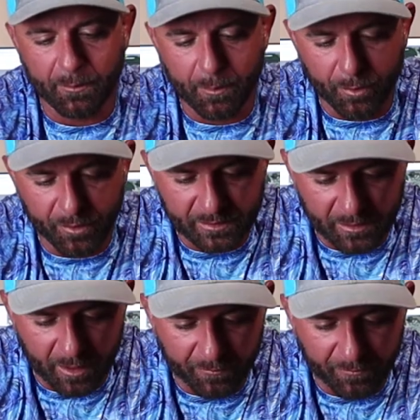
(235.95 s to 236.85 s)
I'm going to pull this
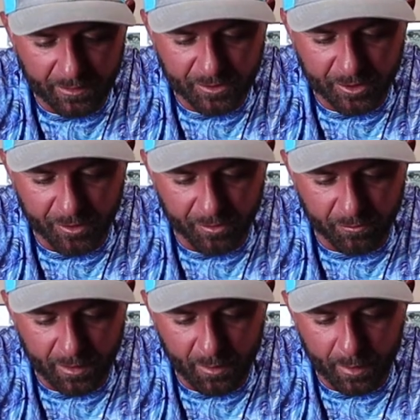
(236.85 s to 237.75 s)
off and show you the
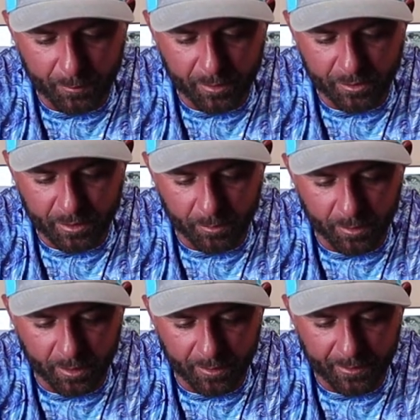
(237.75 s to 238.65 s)
right way to put a treble
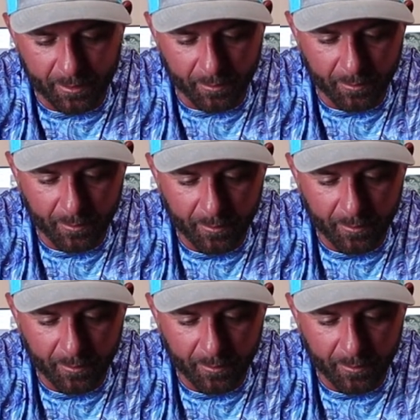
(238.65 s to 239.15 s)
hook on there.